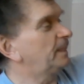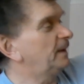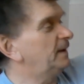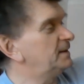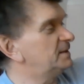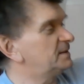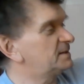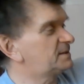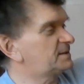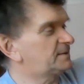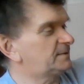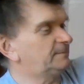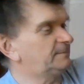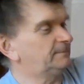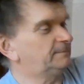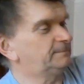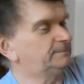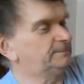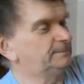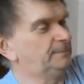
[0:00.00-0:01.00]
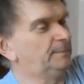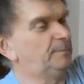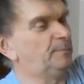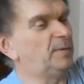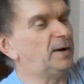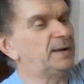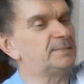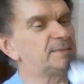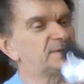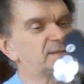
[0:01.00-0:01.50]
is
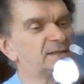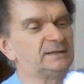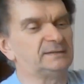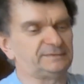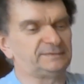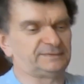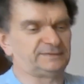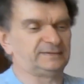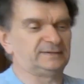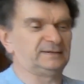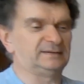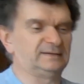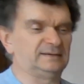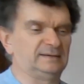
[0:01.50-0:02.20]
buy myself